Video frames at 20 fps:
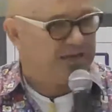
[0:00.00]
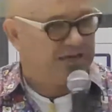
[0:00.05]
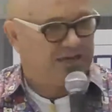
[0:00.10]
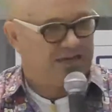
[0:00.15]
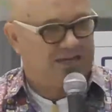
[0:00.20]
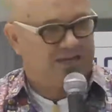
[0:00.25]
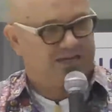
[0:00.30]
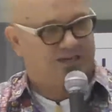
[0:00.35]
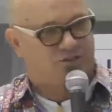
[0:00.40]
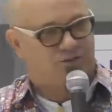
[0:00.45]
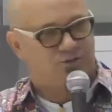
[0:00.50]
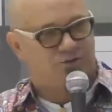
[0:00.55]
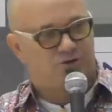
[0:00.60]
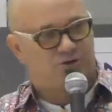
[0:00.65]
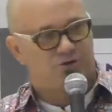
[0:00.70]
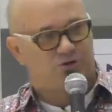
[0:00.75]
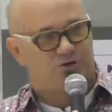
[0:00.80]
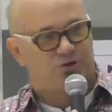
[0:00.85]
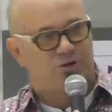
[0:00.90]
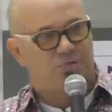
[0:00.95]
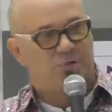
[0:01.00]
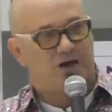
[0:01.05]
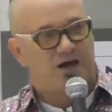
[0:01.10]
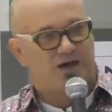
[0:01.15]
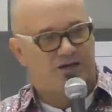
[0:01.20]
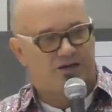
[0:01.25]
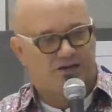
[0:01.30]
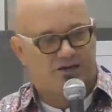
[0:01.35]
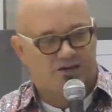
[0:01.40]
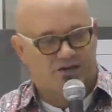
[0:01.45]
that's sort of the
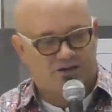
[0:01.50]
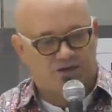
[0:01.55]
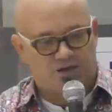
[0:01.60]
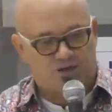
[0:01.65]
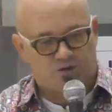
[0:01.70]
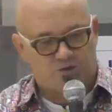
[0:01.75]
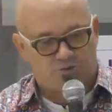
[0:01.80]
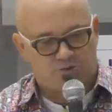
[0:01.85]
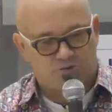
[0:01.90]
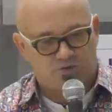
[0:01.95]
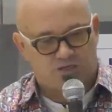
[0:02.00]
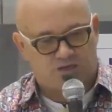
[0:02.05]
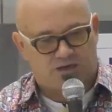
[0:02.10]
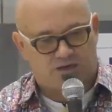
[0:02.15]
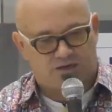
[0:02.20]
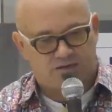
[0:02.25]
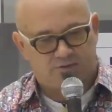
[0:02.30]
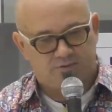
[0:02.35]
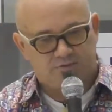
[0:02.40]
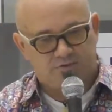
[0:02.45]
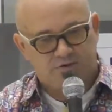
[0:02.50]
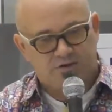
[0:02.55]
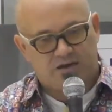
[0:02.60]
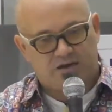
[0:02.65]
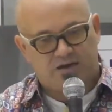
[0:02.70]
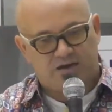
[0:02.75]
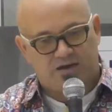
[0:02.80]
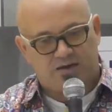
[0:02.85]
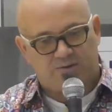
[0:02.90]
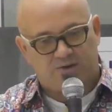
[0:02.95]
moniker they use. And
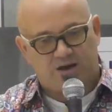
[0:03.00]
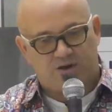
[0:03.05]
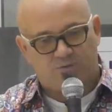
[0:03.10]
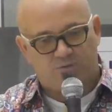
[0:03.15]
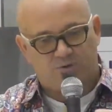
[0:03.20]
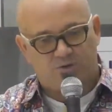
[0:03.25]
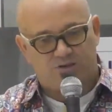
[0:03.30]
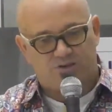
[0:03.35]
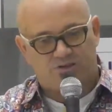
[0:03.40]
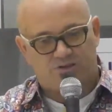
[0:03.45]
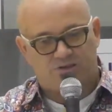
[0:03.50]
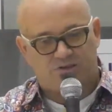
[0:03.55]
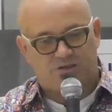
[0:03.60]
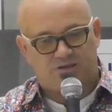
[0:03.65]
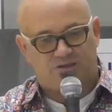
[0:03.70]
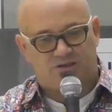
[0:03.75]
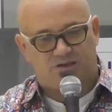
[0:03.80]
I really think that